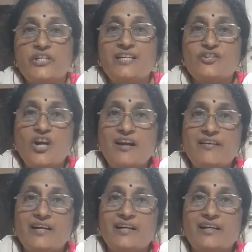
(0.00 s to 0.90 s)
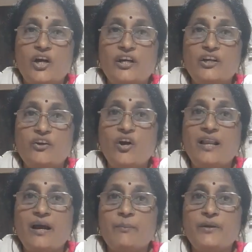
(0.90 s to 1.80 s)
She is not at all
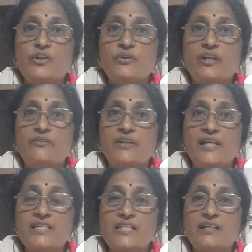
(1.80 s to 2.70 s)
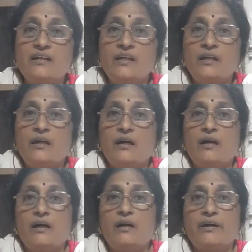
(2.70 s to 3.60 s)
happy to give that
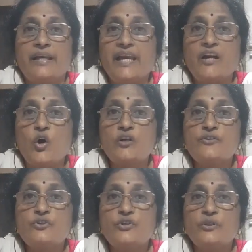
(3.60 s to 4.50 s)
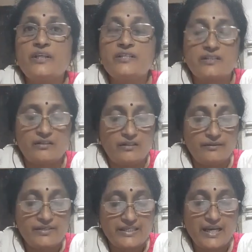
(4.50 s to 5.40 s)
cake also to this
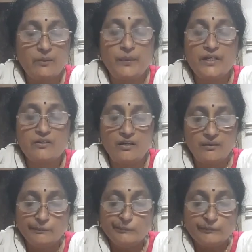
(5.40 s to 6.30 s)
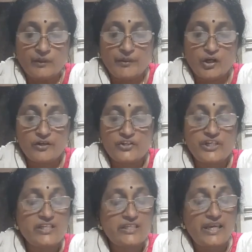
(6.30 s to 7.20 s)
Saint Peter, because
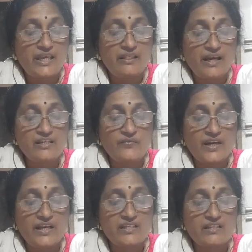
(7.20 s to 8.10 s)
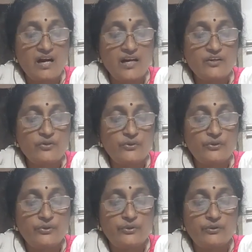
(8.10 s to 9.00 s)
she is saying that when I start
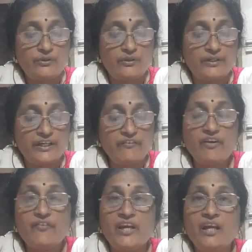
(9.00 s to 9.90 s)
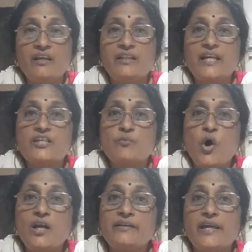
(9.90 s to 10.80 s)
to give away, that
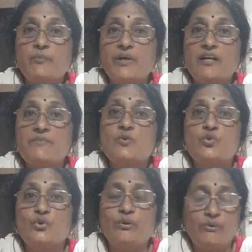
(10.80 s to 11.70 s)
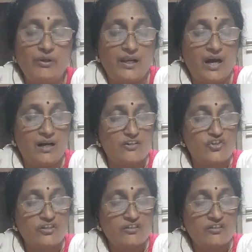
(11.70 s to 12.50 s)
small cake becomes too large.